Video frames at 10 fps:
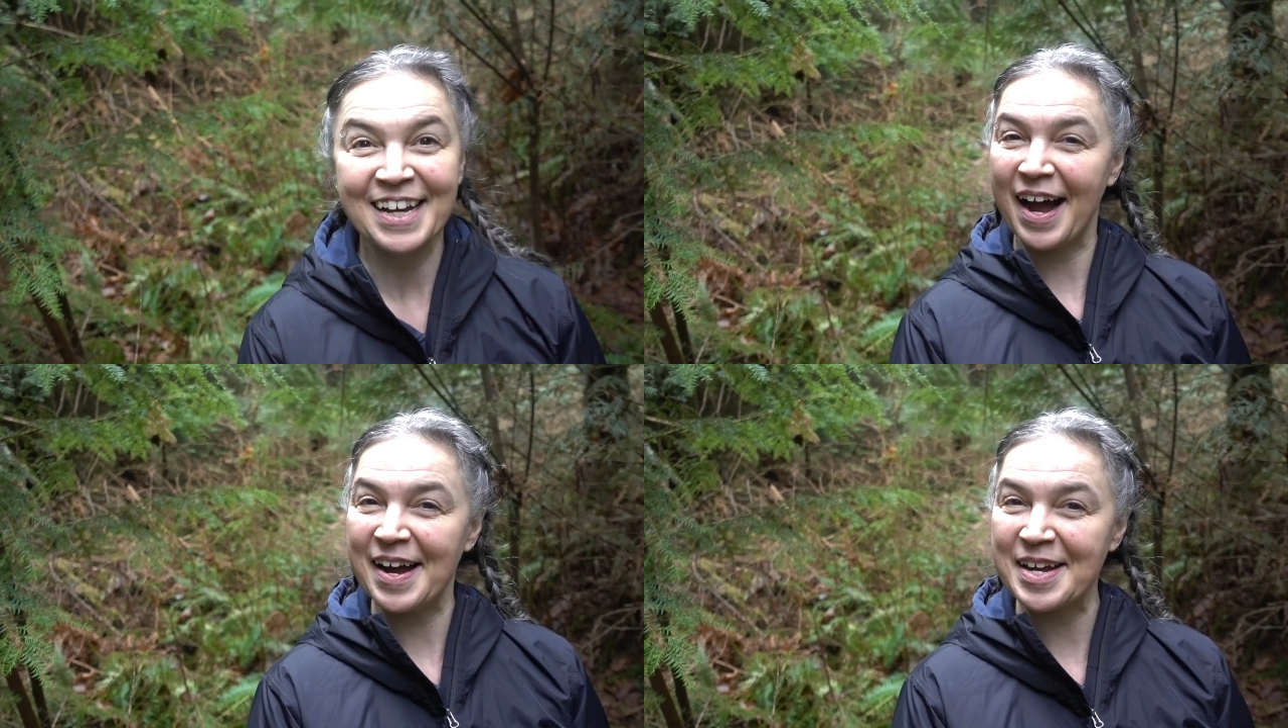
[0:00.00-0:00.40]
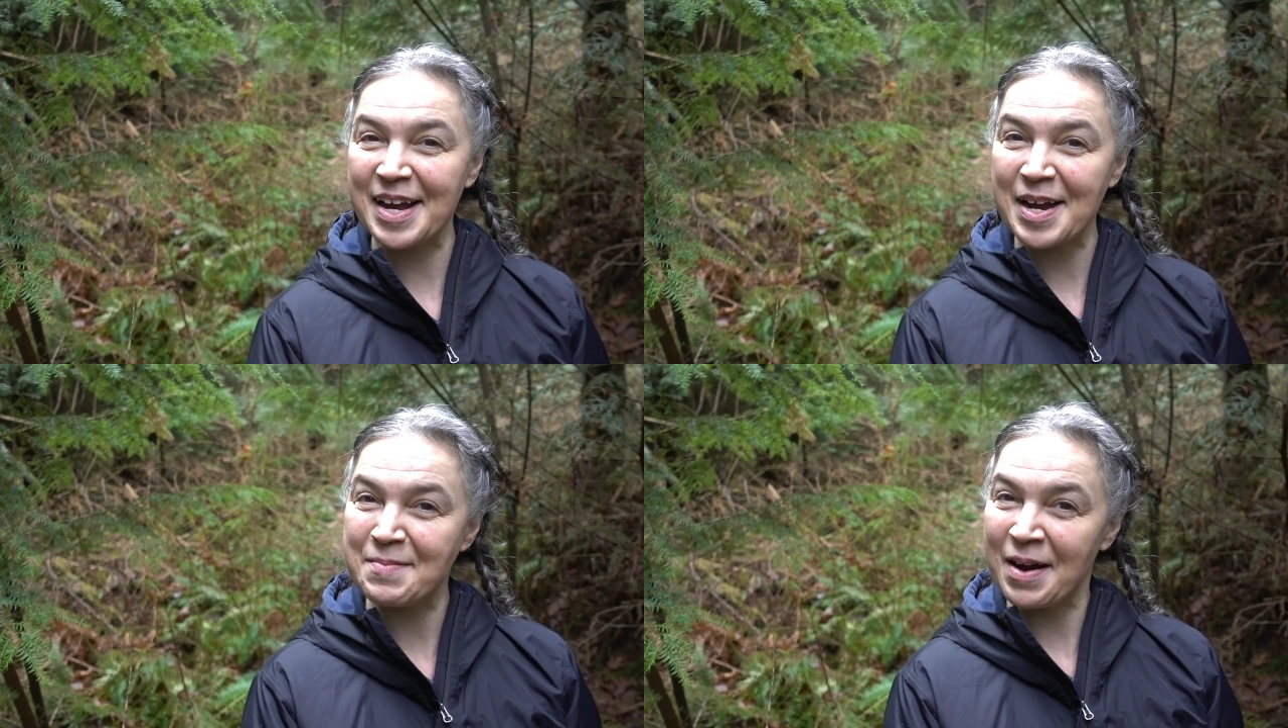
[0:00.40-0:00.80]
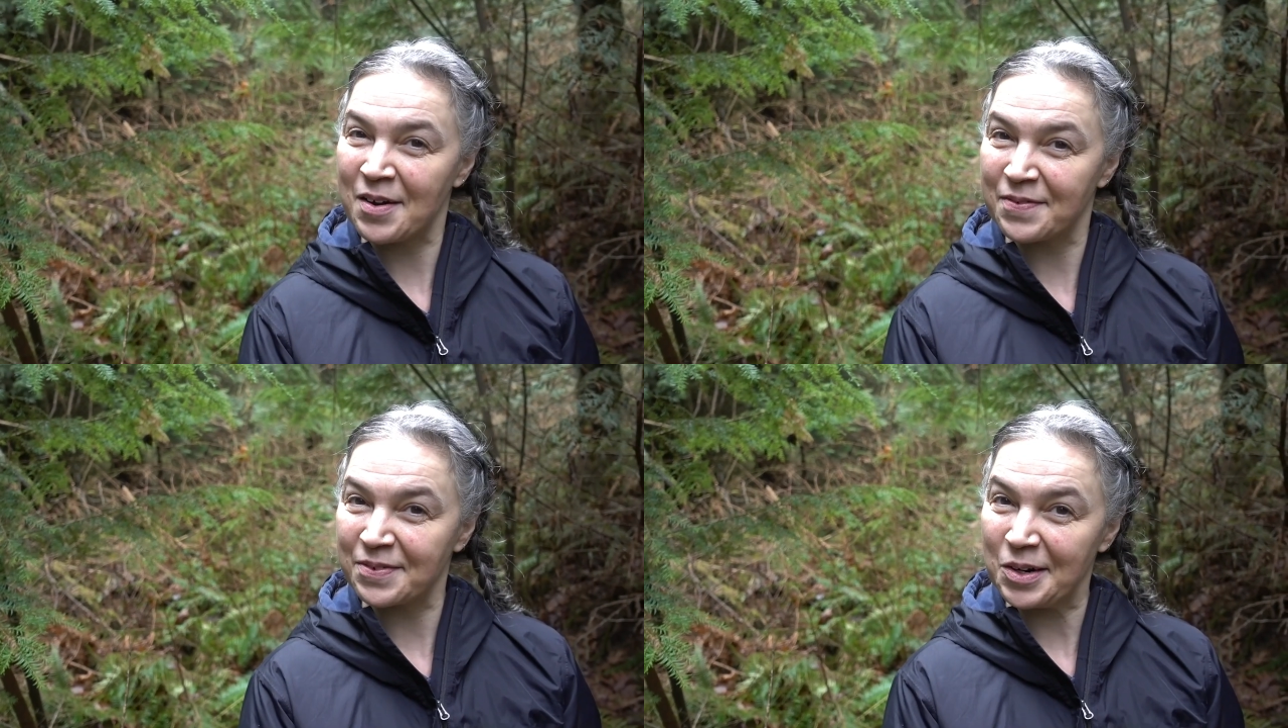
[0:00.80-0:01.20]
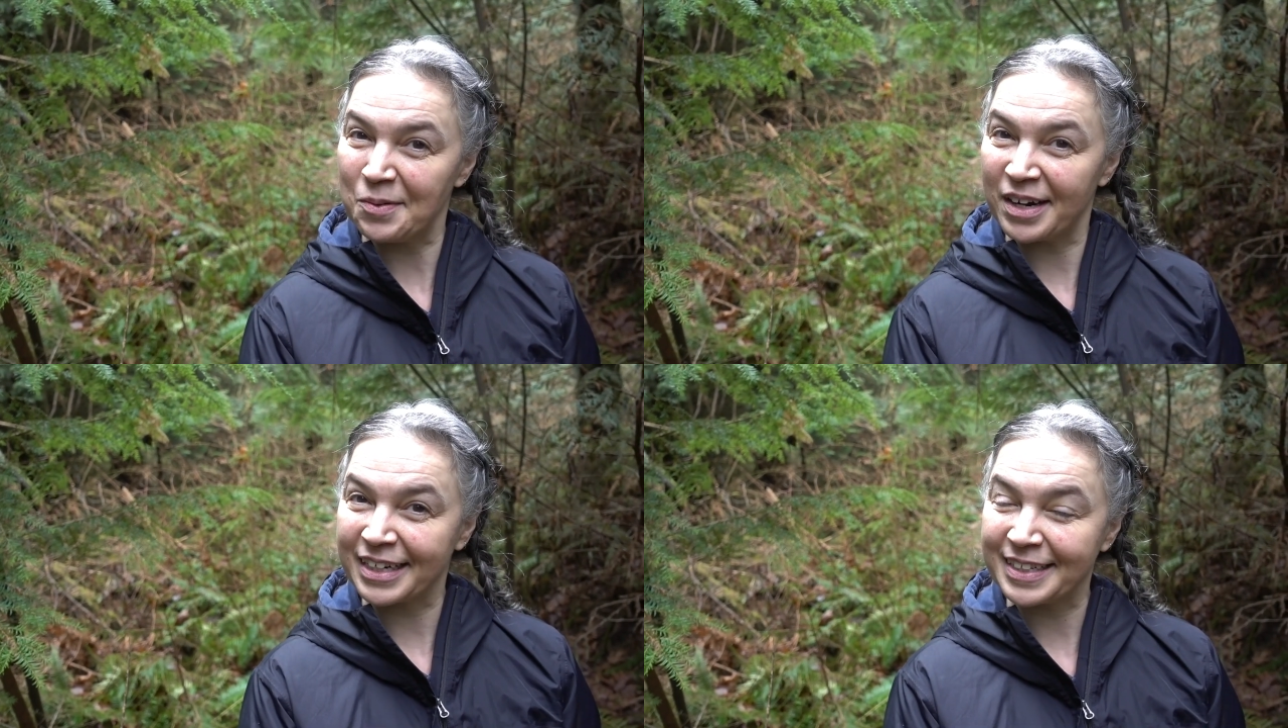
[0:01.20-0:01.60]
I am out for a
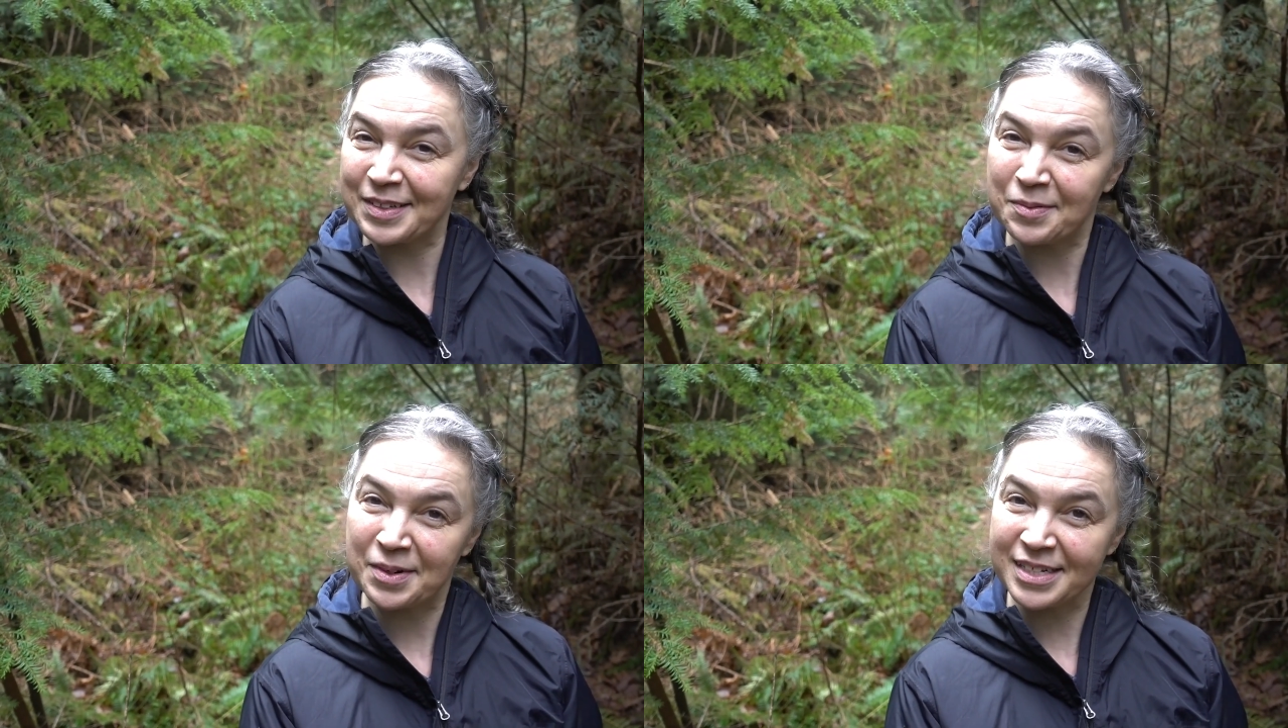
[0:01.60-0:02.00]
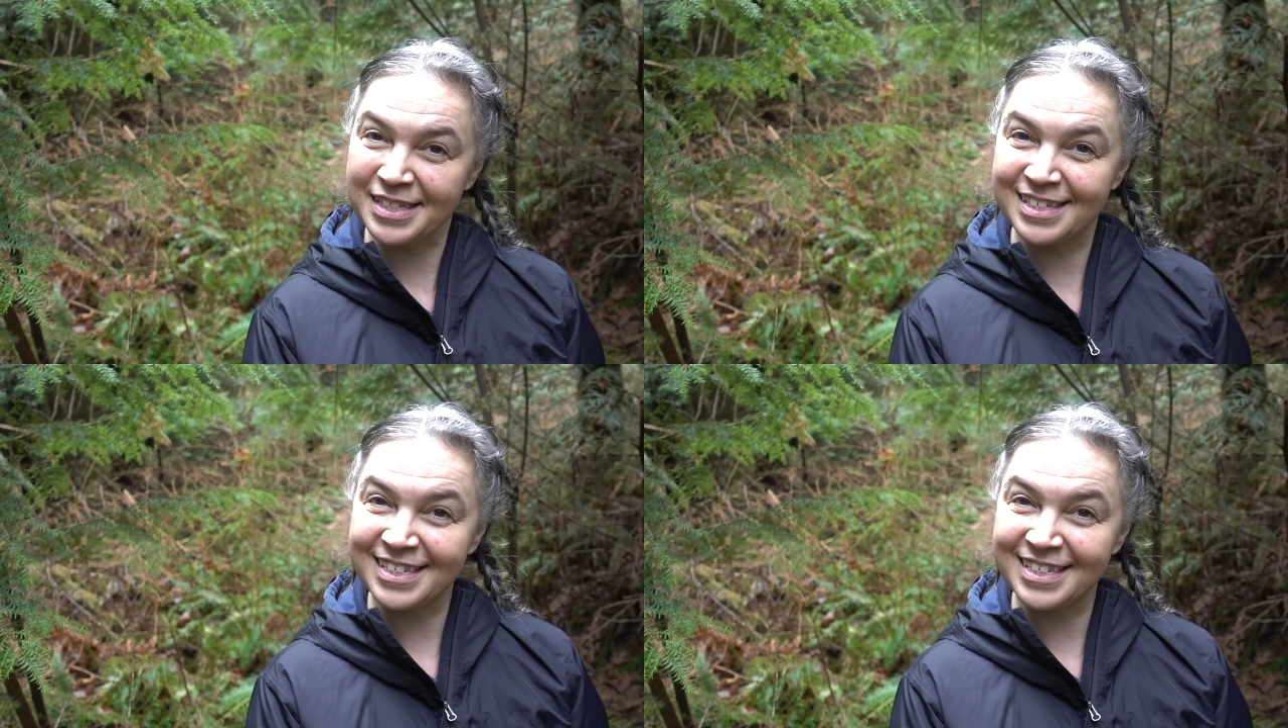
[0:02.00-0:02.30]
walk in the woods,